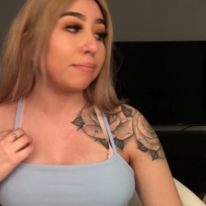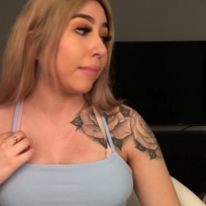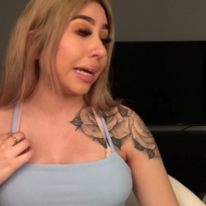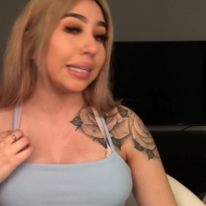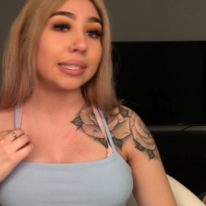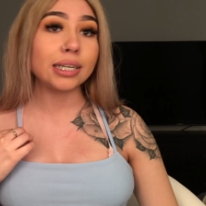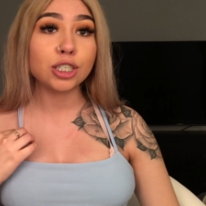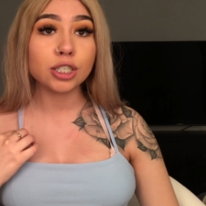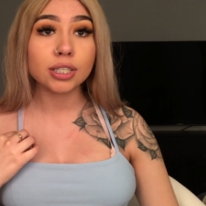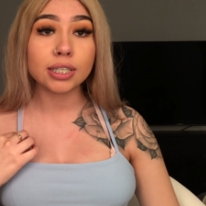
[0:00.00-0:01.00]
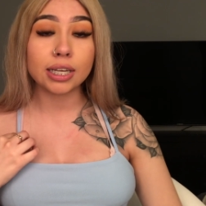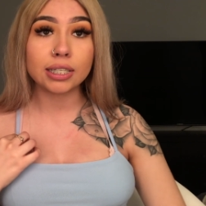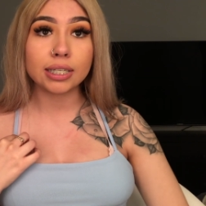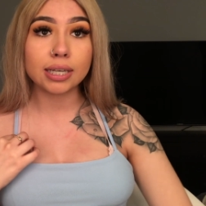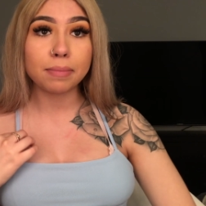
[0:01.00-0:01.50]
my extensions, because I
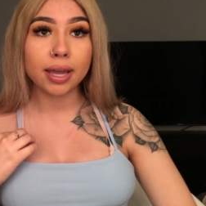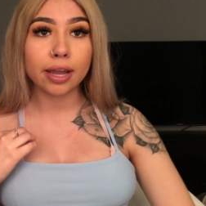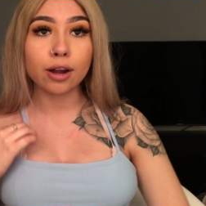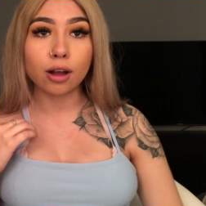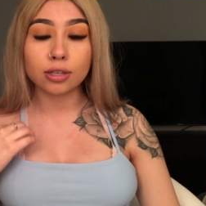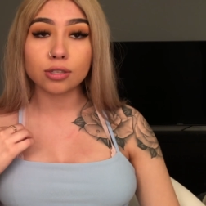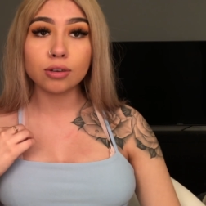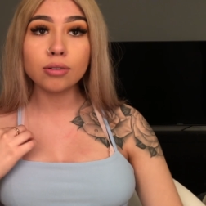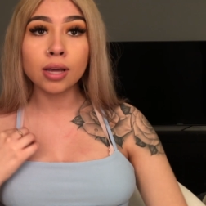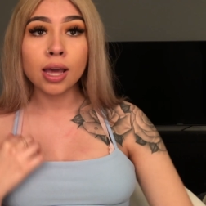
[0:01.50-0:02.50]
did dye my hair also.